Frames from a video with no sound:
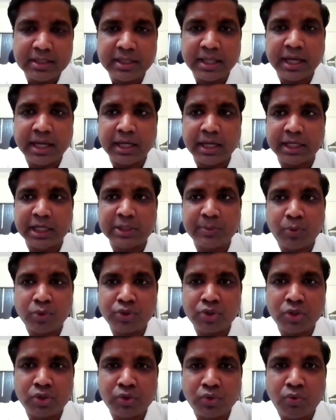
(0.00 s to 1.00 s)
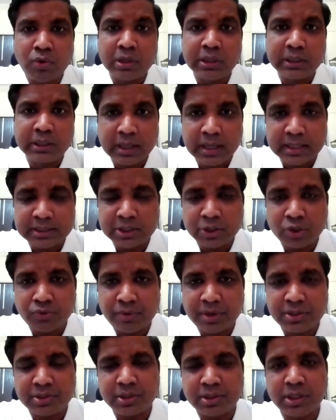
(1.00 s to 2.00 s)
They get exposure to world-class
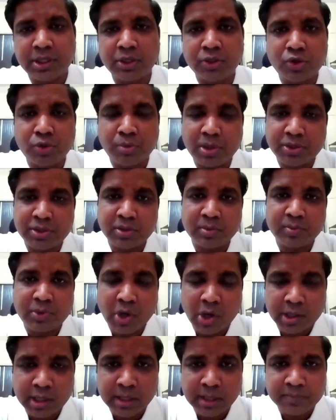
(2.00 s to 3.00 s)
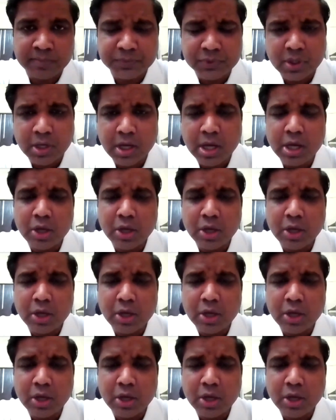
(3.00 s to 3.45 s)
innovation and incubation programs.